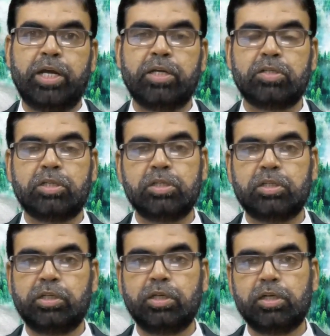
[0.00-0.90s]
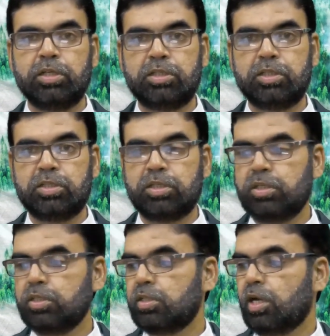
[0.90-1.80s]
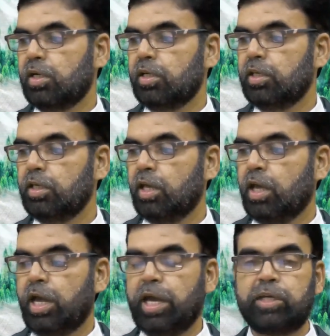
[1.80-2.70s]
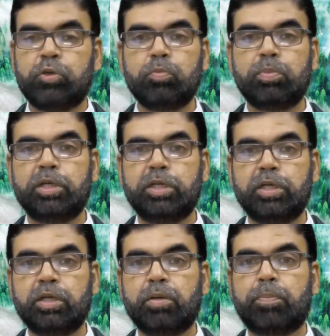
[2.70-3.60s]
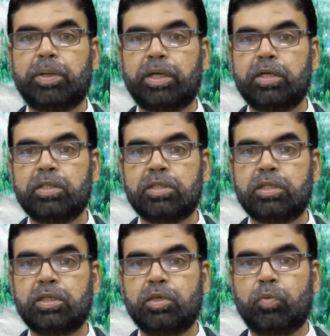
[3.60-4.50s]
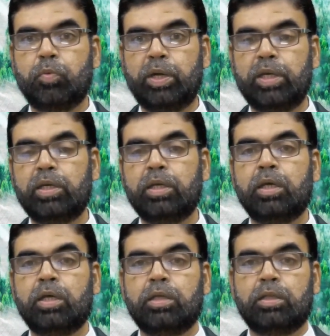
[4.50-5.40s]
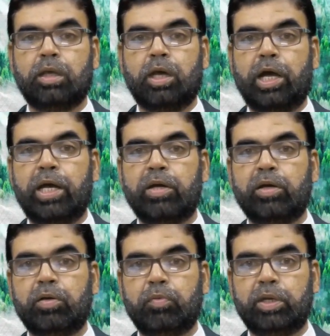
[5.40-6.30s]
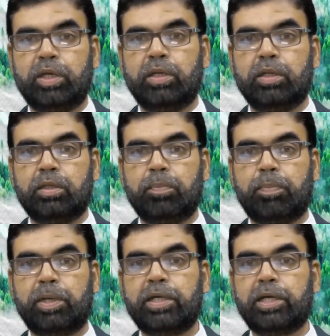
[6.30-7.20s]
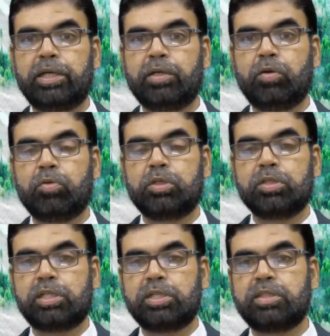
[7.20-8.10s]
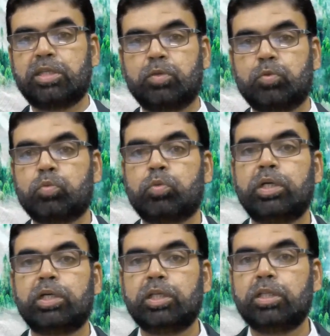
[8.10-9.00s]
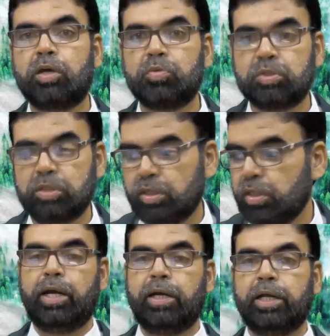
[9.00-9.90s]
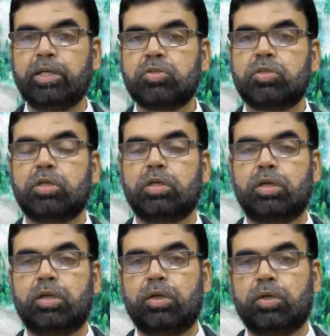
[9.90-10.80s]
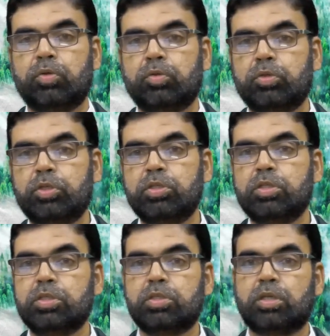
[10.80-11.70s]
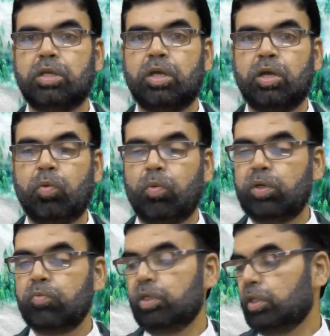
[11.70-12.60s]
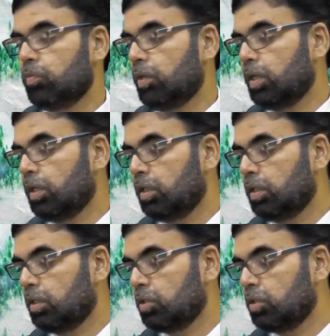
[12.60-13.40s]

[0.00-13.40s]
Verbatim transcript: End stage renal disease, ESRD, active bleeding, pregnancy, when the platelet count is less than 20,000. And next, this is what we required